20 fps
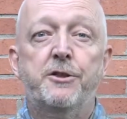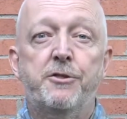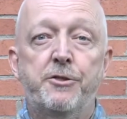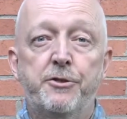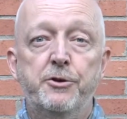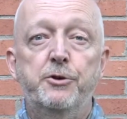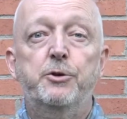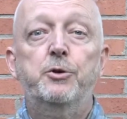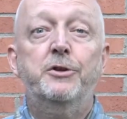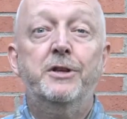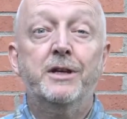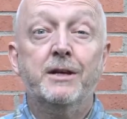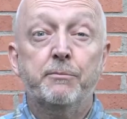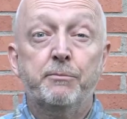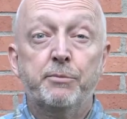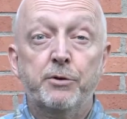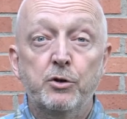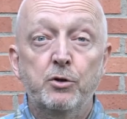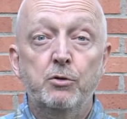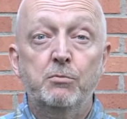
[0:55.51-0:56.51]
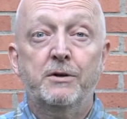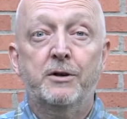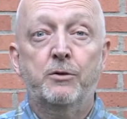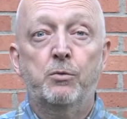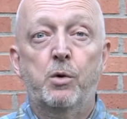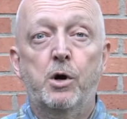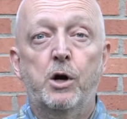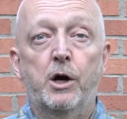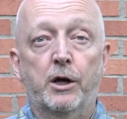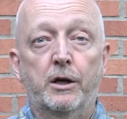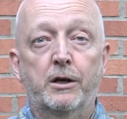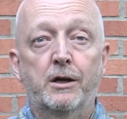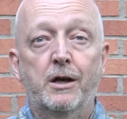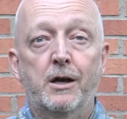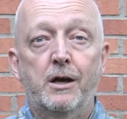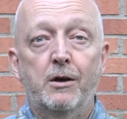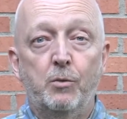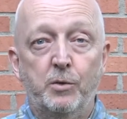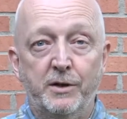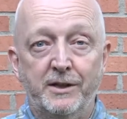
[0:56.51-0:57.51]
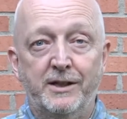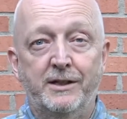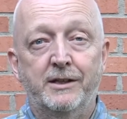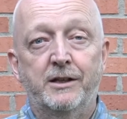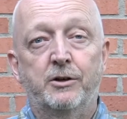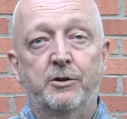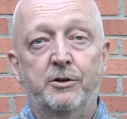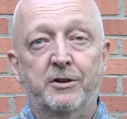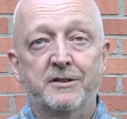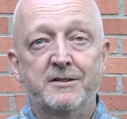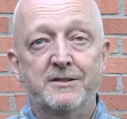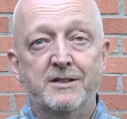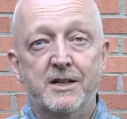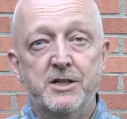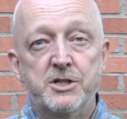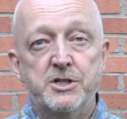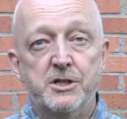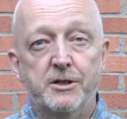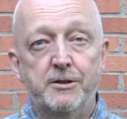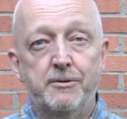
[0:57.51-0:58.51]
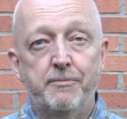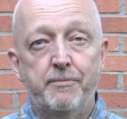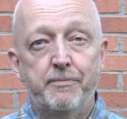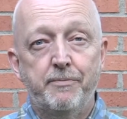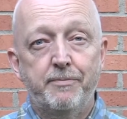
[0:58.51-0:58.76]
through the improvement work within our organization?